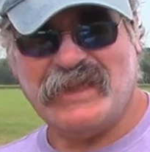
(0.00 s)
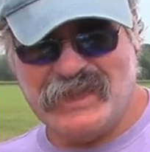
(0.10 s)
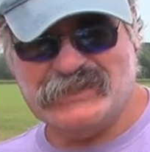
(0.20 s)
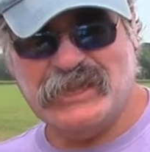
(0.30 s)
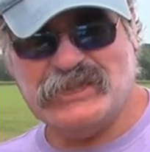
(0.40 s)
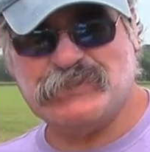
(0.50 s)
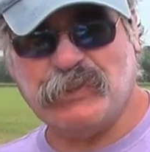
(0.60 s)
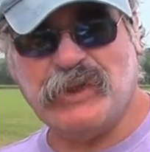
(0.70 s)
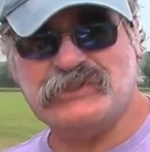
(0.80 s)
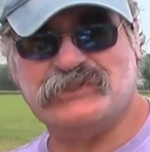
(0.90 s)
in
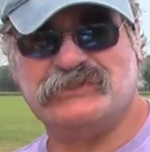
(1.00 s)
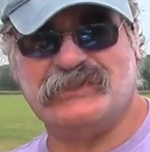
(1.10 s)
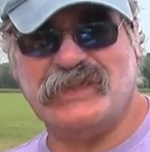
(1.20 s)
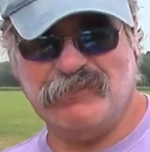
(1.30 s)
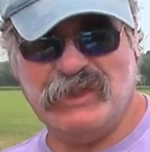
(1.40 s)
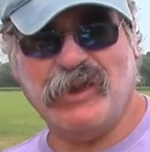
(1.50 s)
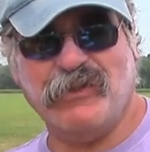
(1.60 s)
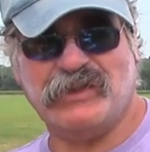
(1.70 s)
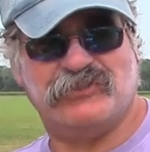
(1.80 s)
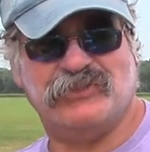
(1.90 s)
inspiration to keep me
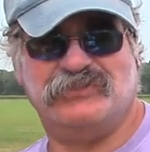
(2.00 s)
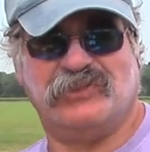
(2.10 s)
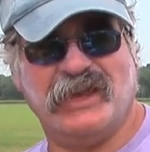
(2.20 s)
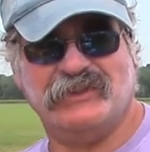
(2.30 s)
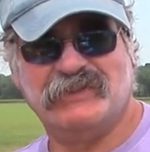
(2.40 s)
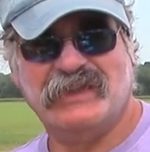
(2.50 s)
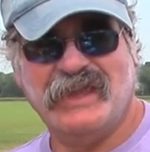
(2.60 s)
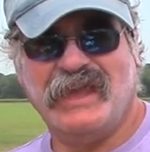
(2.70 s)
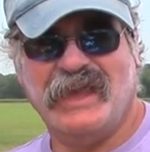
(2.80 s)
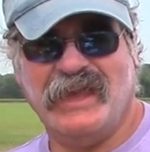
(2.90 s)
going in free flight.
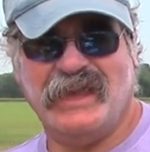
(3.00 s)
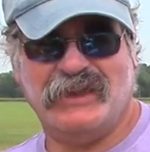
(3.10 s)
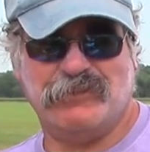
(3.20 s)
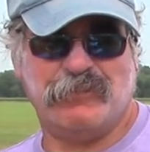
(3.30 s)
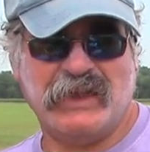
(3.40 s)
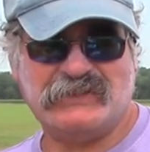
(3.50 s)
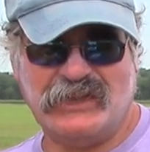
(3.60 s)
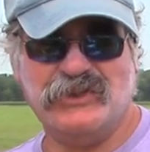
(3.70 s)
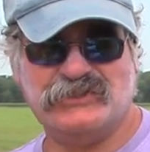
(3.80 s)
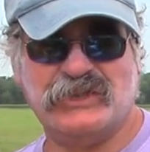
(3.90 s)
And about
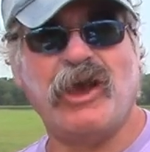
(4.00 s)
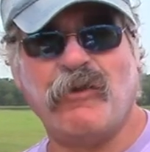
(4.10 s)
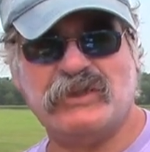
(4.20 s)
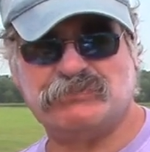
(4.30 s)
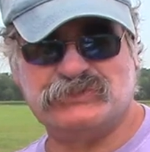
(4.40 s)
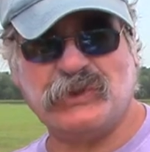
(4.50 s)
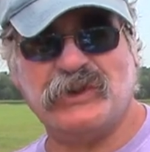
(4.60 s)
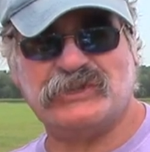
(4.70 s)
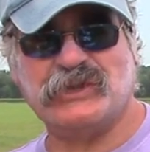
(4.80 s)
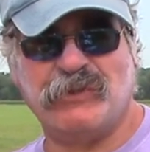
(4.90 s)
ten years ago, I
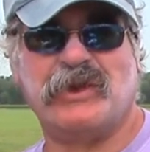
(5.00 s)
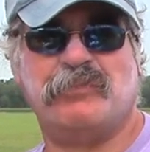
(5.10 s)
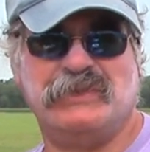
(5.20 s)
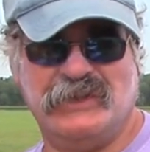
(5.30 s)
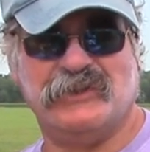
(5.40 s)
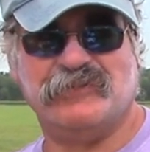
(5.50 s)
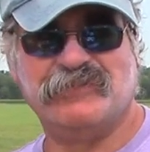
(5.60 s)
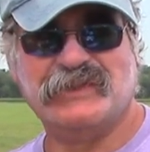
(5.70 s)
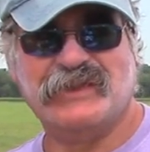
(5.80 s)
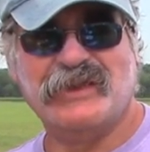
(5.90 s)
started showing up here
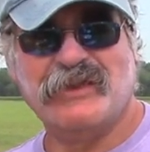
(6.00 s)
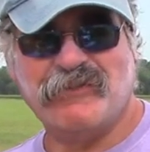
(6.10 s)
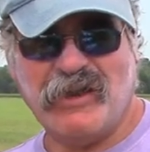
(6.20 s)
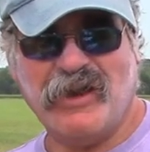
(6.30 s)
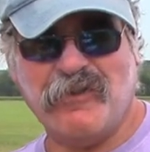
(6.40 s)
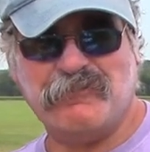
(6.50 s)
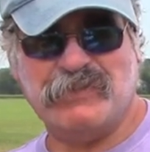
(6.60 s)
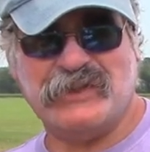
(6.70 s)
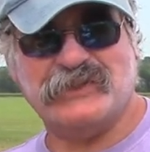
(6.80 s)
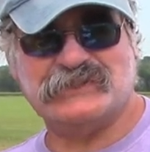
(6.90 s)
uh,
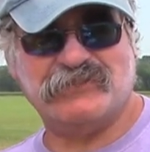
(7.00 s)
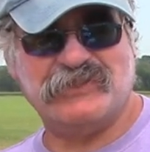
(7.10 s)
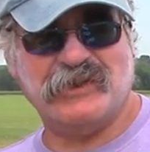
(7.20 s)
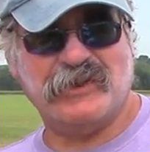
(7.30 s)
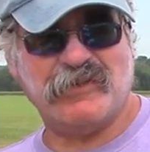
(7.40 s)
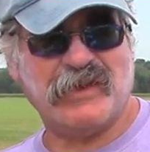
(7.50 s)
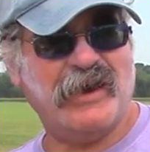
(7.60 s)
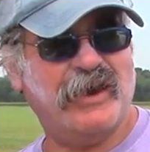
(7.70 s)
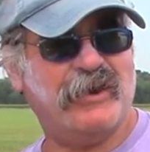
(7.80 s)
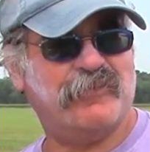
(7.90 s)
because of the
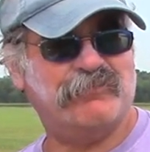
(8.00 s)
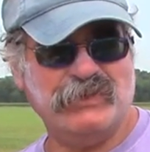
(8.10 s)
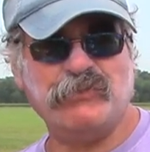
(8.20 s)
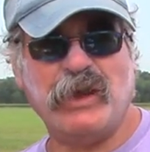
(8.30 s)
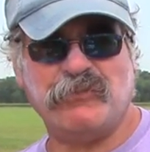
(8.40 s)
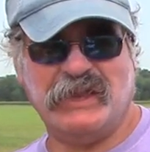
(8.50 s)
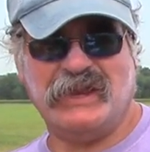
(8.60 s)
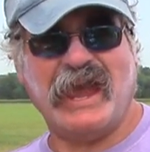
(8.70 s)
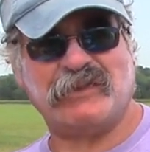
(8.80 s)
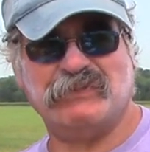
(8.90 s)
uh, Midway
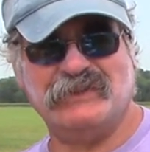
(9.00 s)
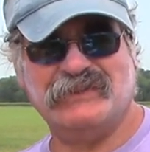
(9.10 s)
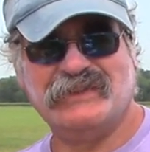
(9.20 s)
reenactment,